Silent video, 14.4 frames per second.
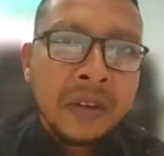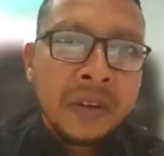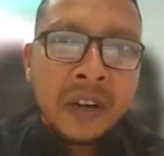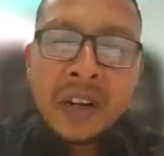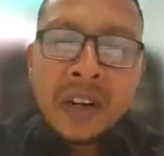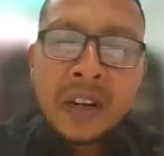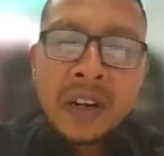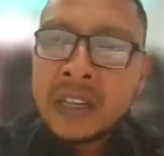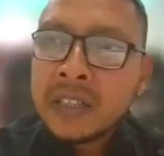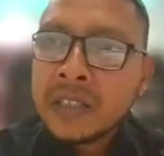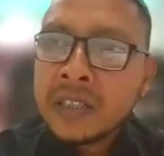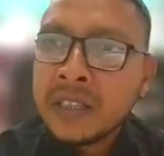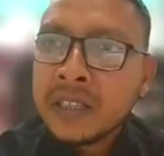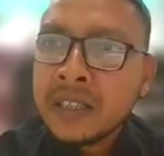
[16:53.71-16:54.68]
early
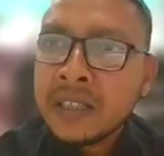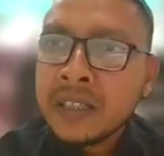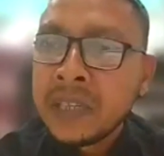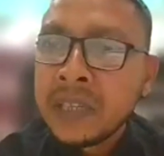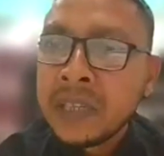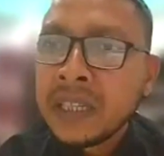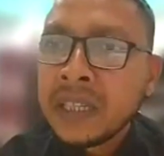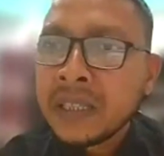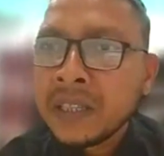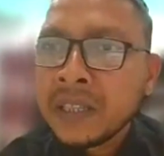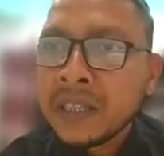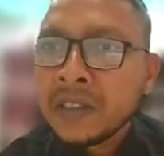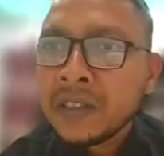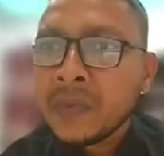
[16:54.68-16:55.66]
stage and mid stage of
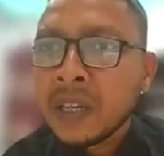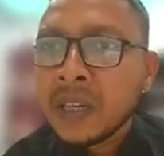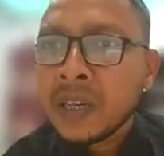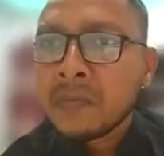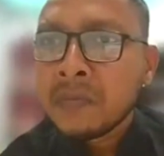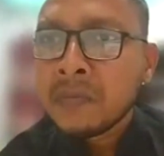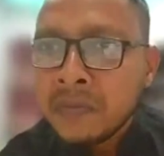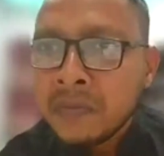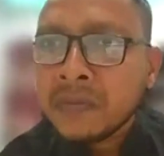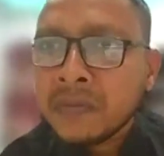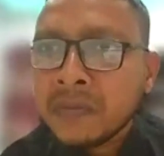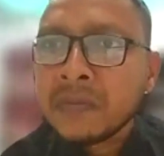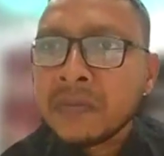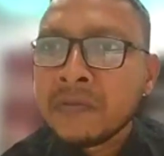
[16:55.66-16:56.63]
the
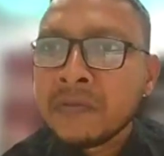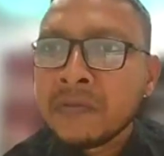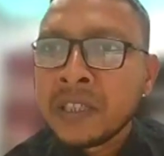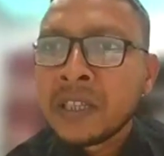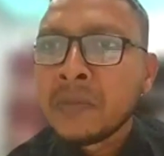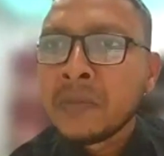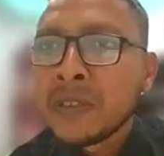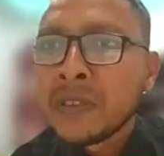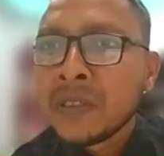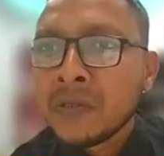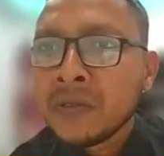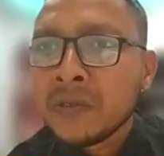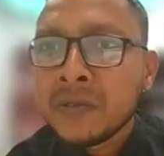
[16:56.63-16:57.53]
vegetables,